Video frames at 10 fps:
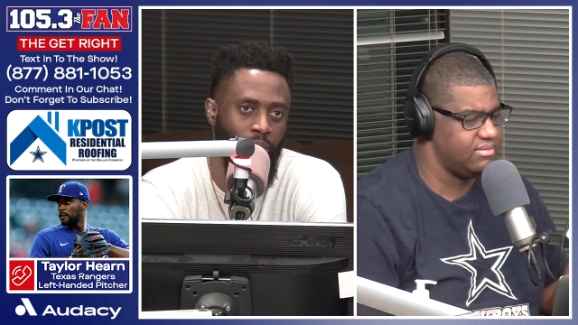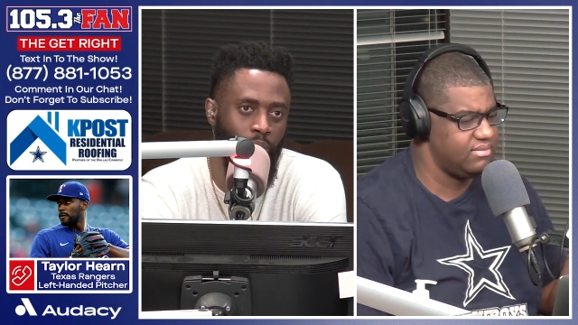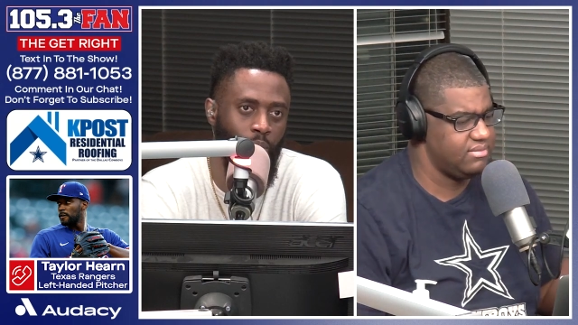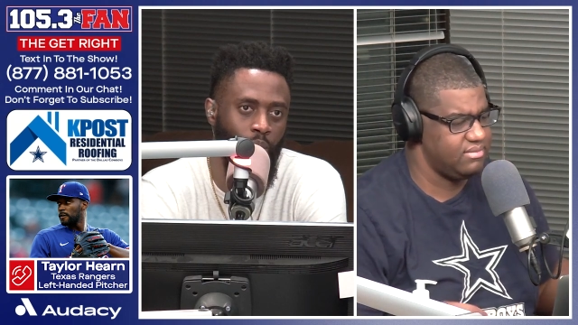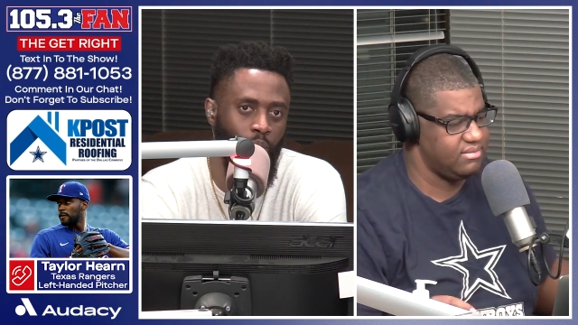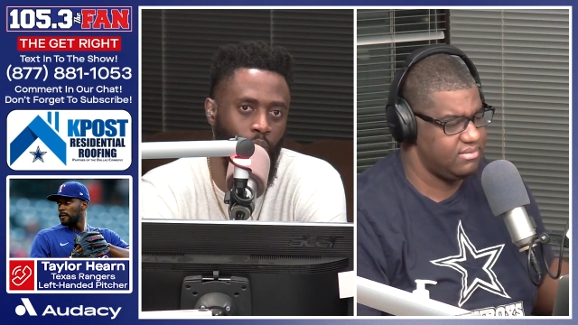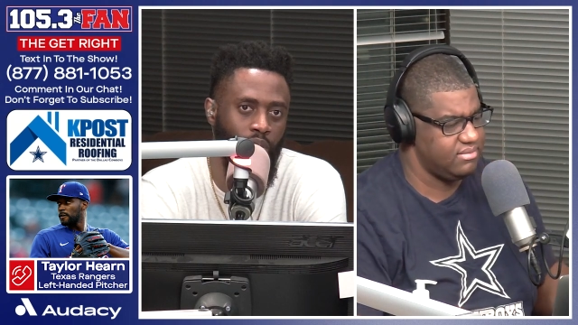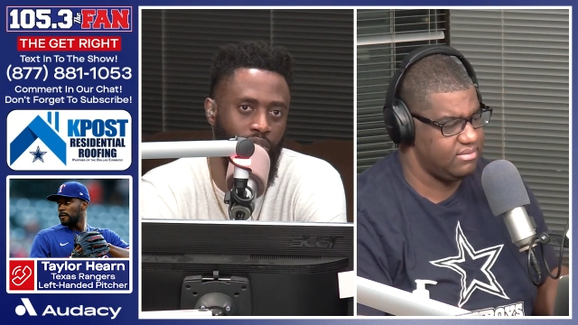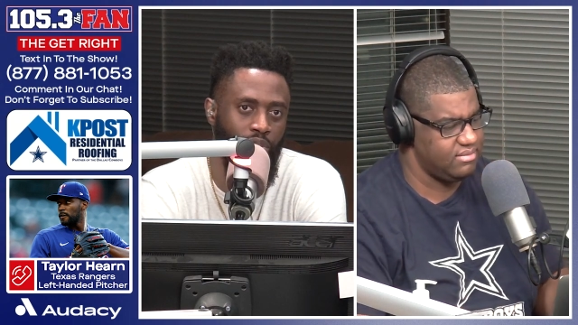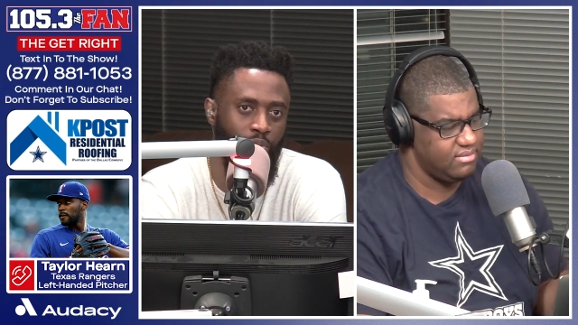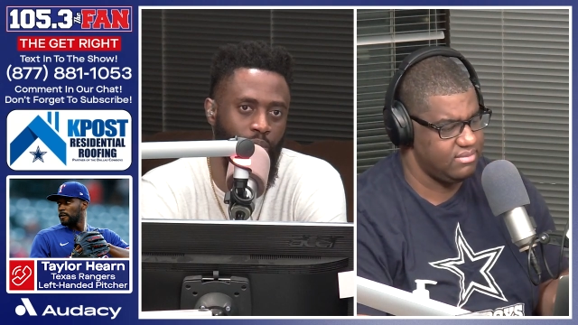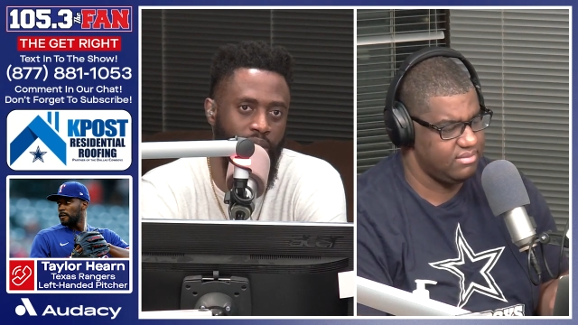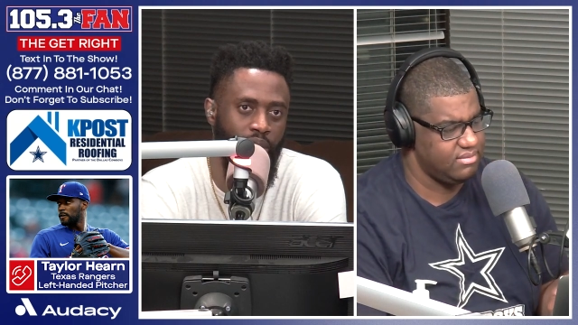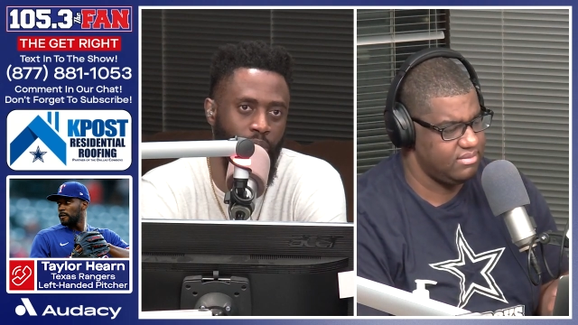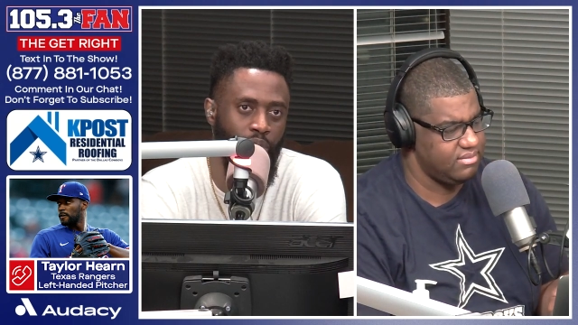Speaker 1: What what do you
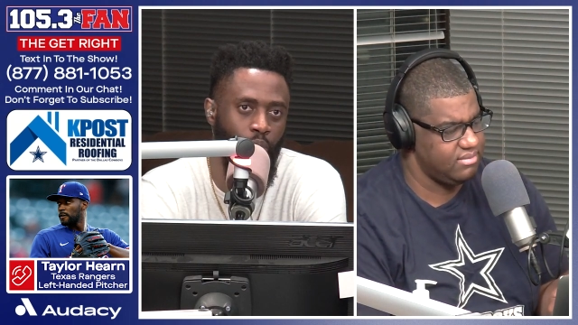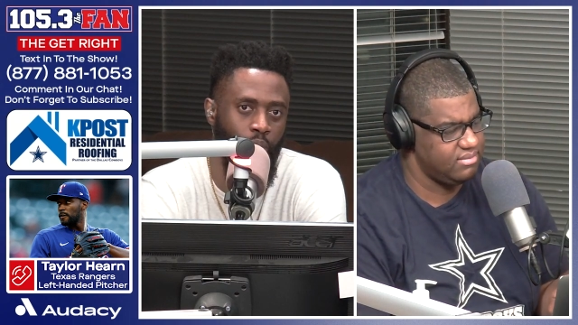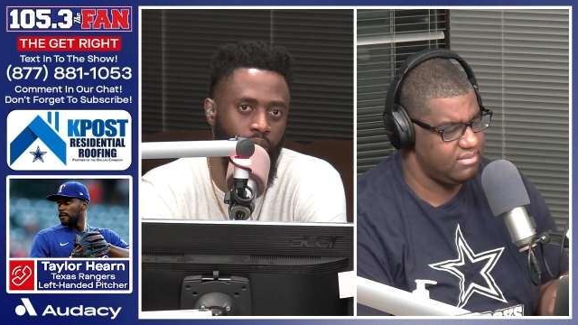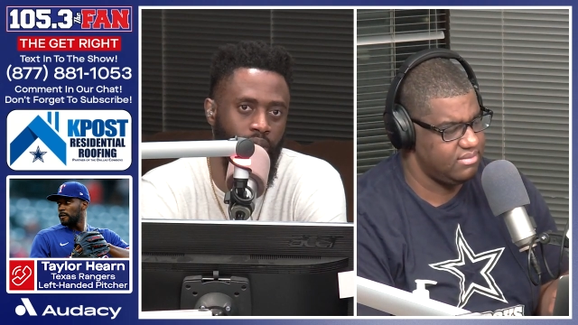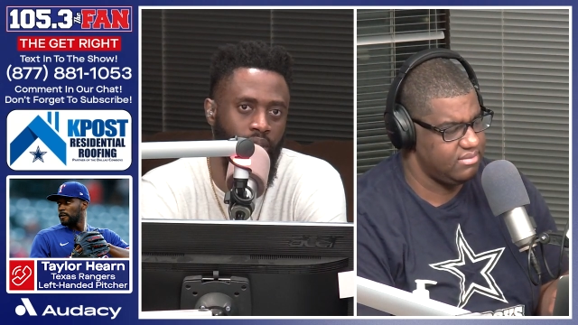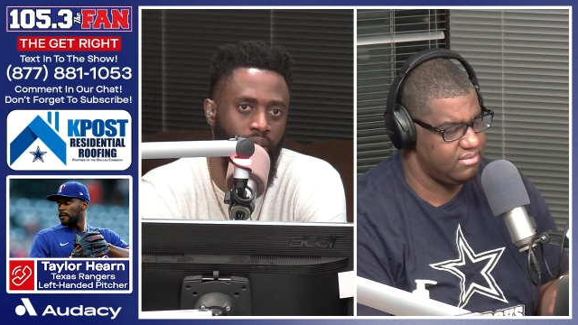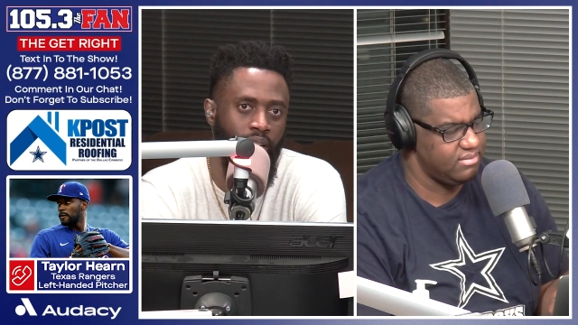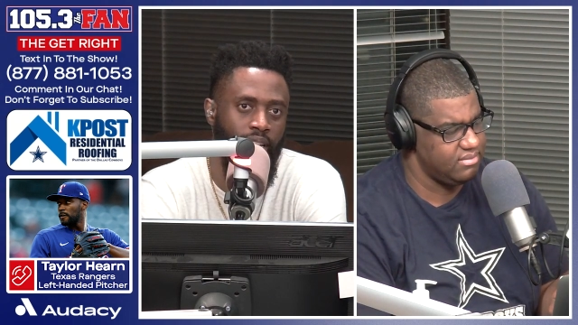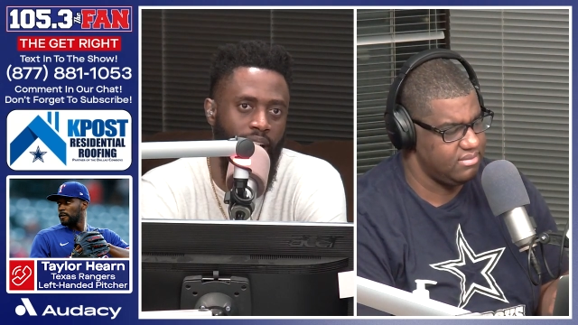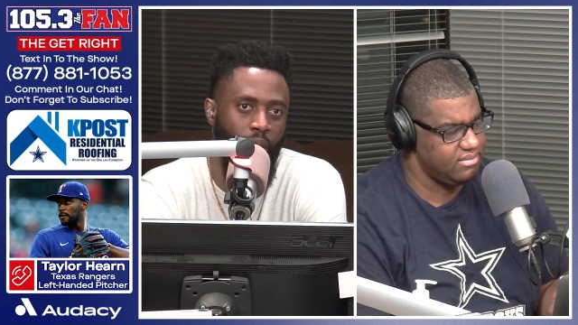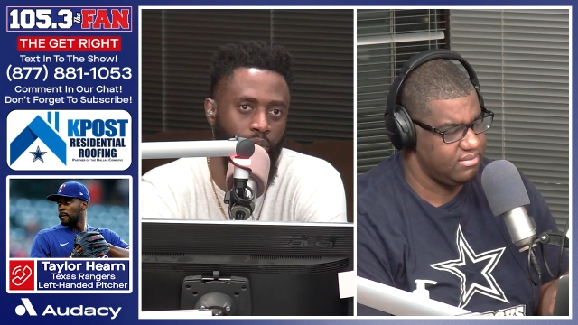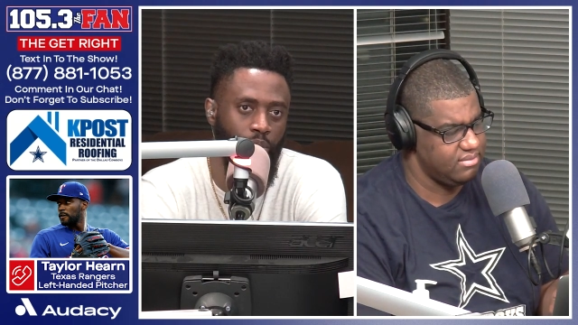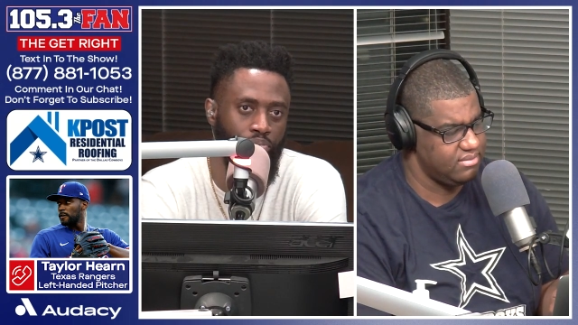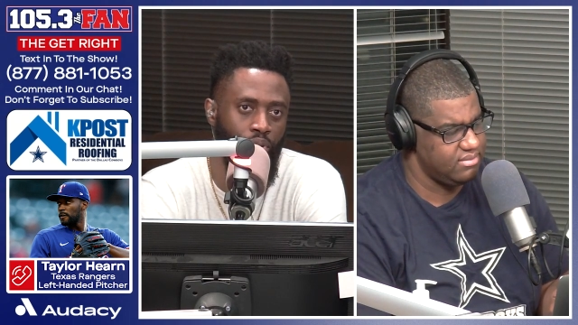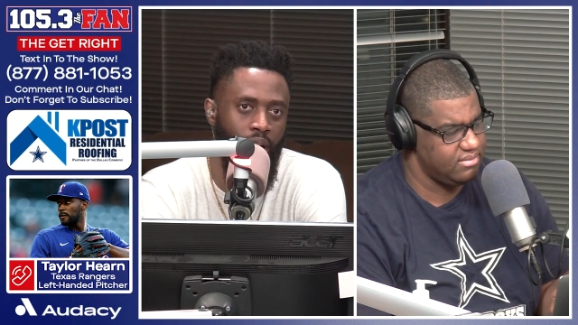end up doing out in
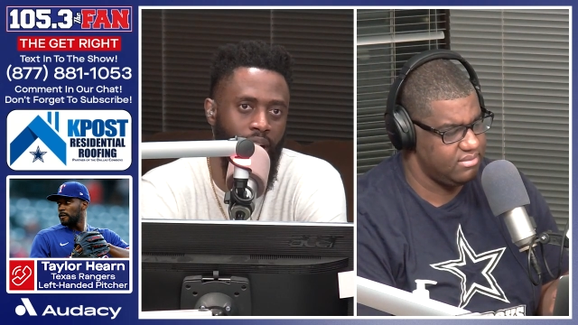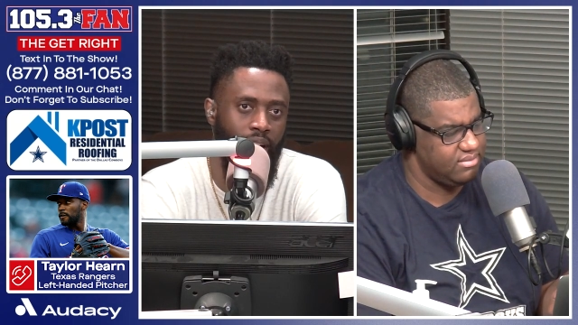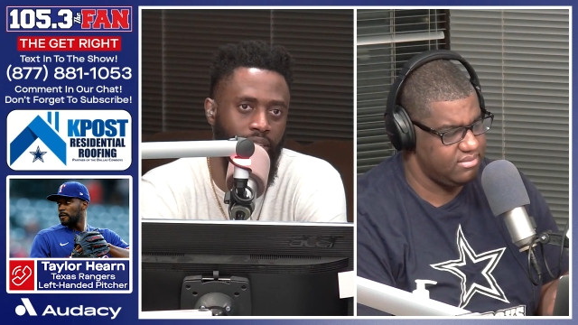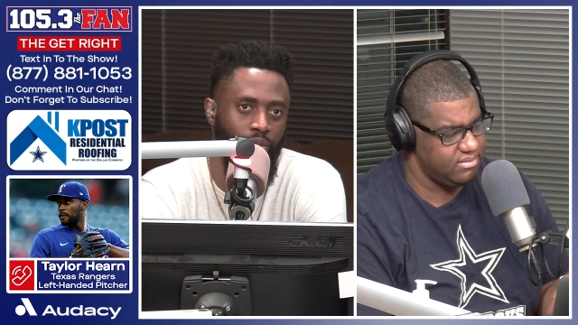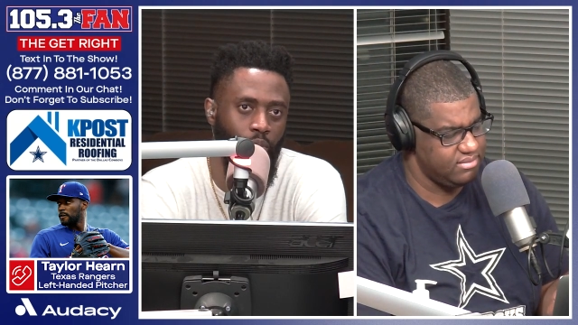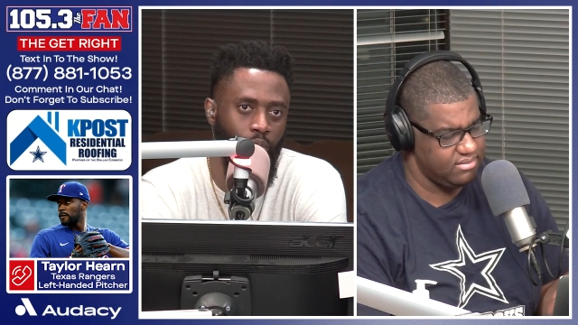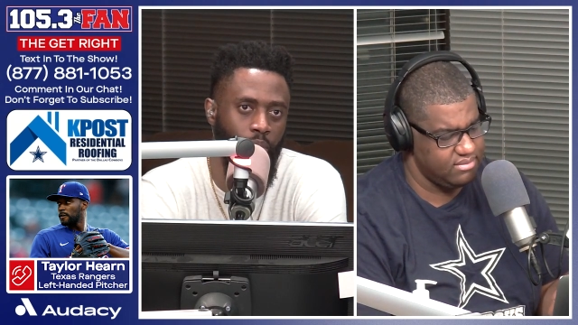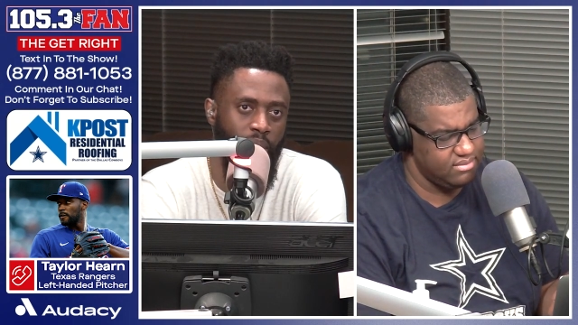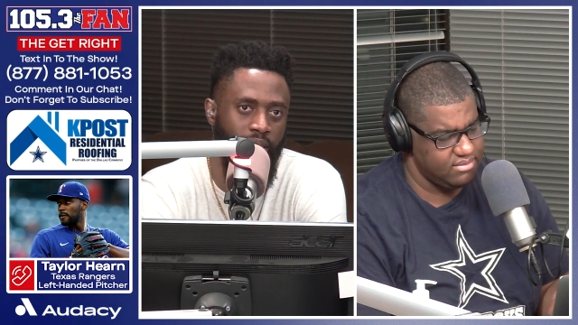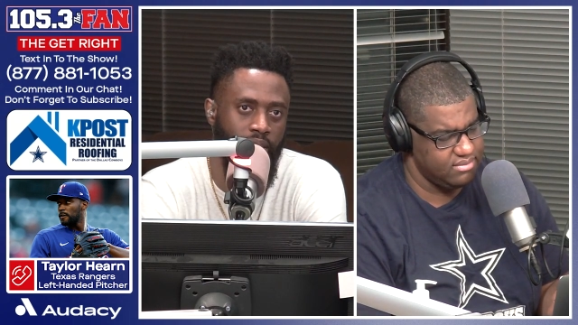surprise in order to make the